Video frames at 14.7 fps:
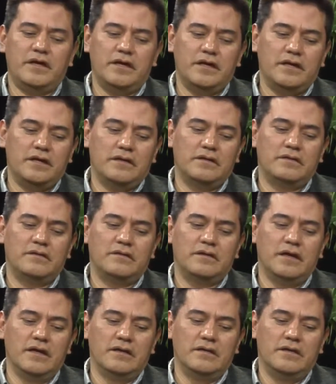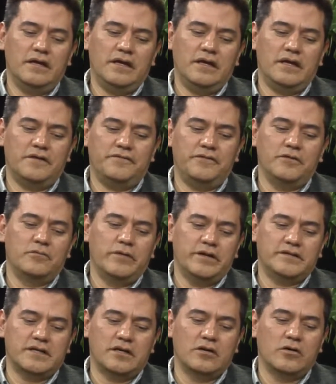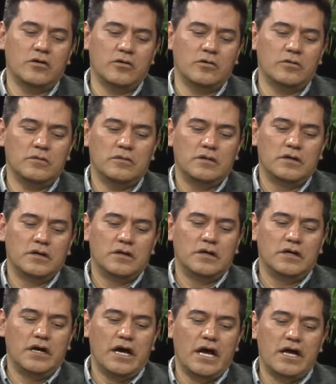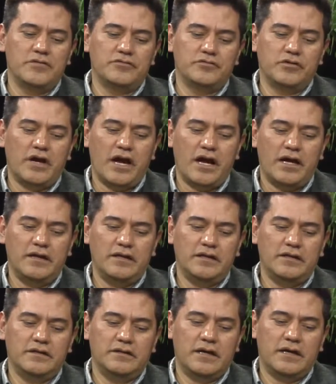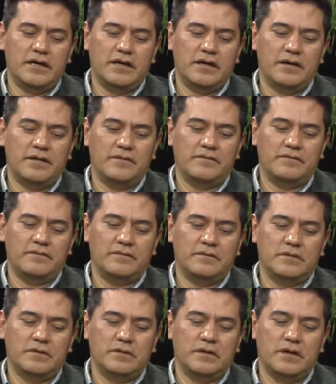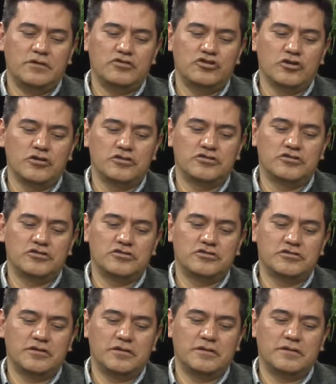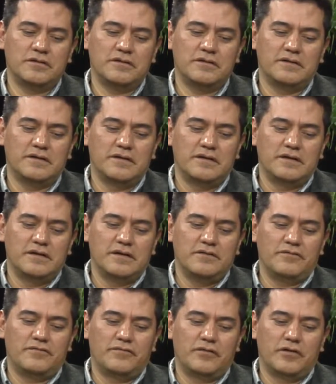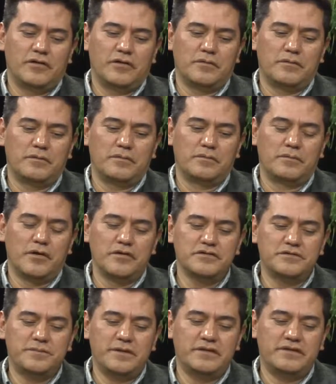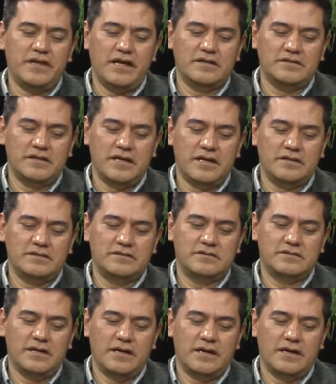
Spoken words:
And then a few weeks ago, Andrew Hannon, a judge from Brownsville, Texas,